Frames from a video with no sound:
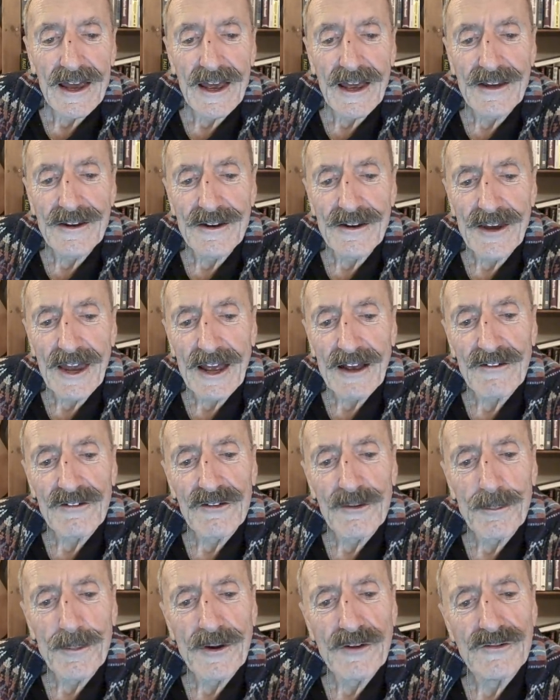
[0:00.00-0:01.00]
In an
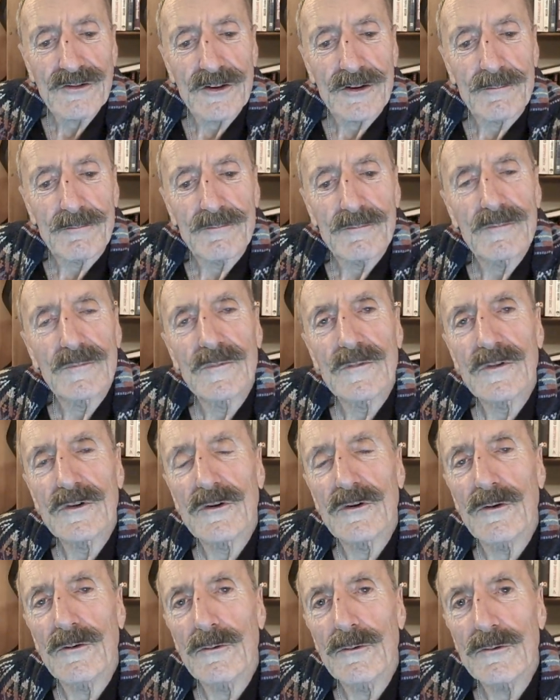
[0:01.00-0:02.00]
exhibition
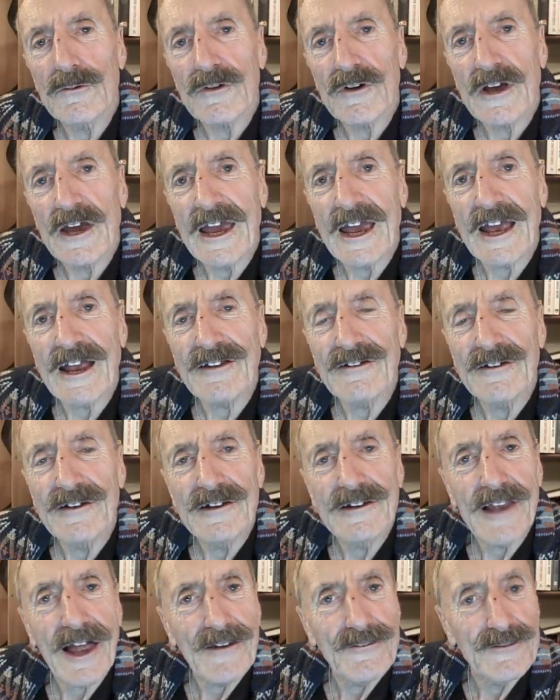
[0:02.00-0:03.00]
called
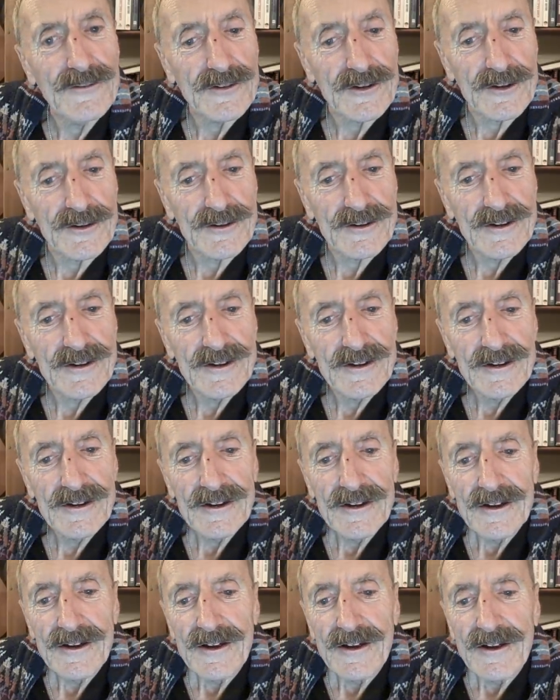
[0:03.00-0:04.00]
Hidden London,
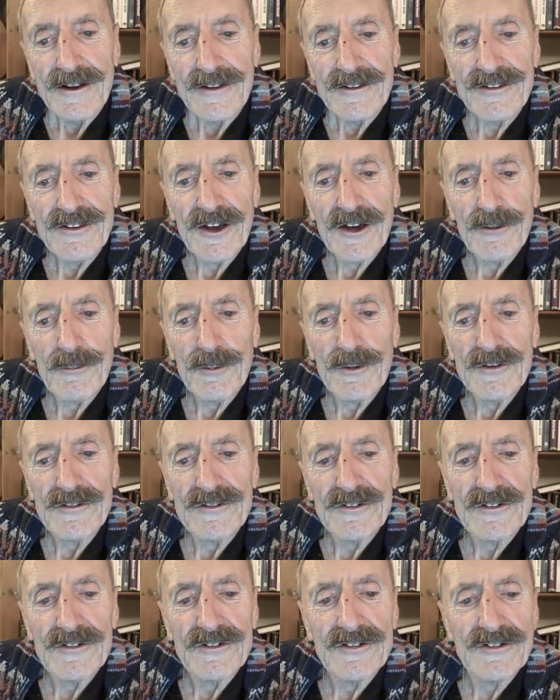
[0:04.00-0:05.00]
there
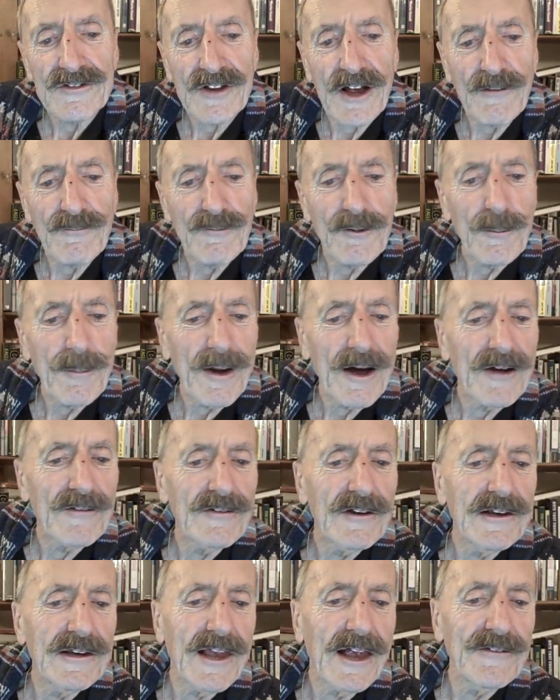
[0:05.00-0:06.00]
was stuff
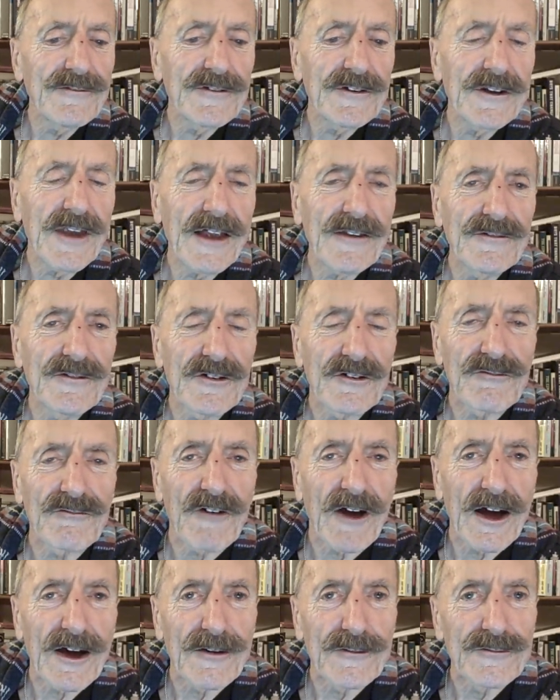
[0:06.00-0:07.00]
about the London
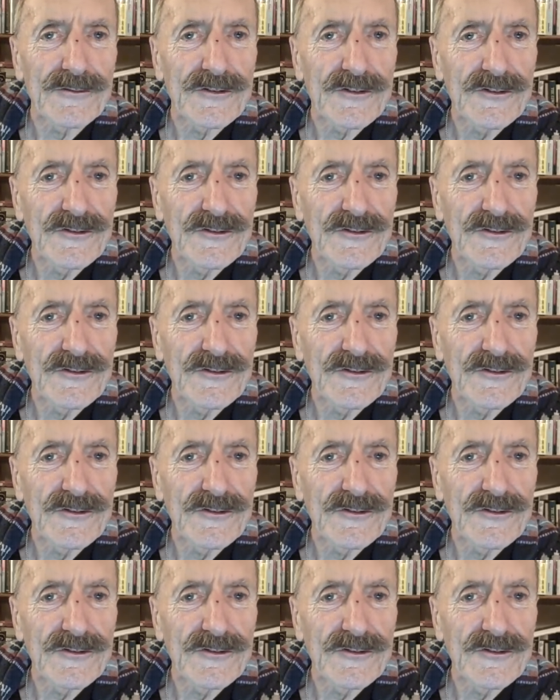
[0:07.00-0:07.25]
Underground